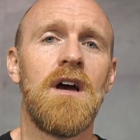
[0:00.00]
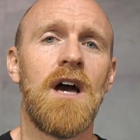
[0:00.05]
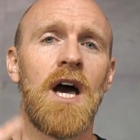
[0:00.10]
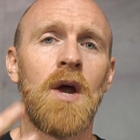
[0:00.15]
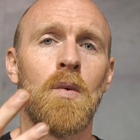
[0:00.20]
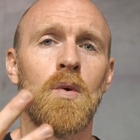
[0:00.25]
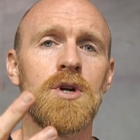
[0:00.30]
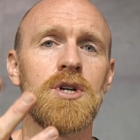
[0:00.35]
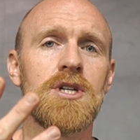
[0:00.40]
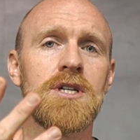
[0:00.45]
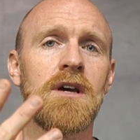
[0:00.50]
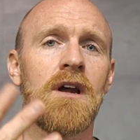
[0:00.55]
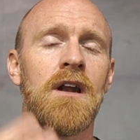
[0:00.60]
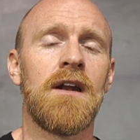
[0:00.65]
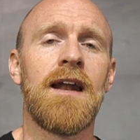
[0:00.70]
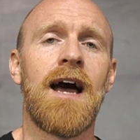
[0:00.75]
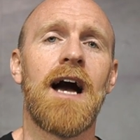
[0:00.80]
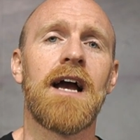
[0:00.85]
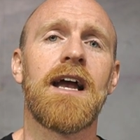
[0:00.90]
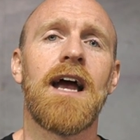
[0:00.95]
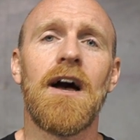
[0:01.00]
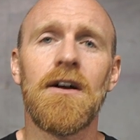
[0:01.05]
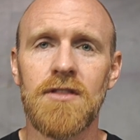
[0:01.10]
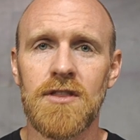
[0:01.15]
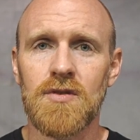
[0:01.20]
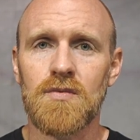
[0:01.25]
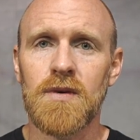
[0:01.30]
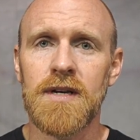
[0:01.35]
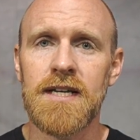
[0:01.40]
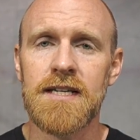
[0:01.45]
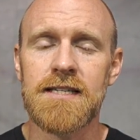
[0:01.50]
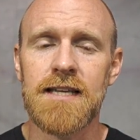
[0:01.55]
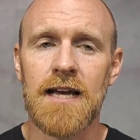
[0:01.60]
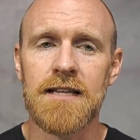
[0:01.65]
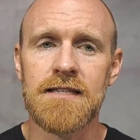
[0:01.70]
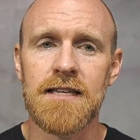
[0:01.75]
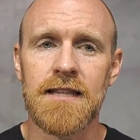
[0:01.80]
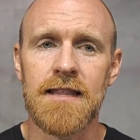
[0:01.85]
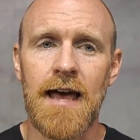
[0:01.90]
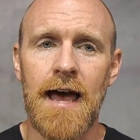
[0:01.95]
and we're just gonna knock out 3
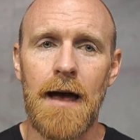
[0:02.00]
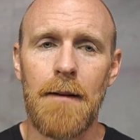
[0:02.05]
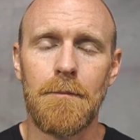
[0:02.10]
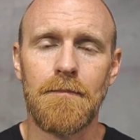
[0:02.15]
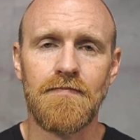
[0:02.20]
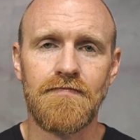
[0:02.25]
sets of that.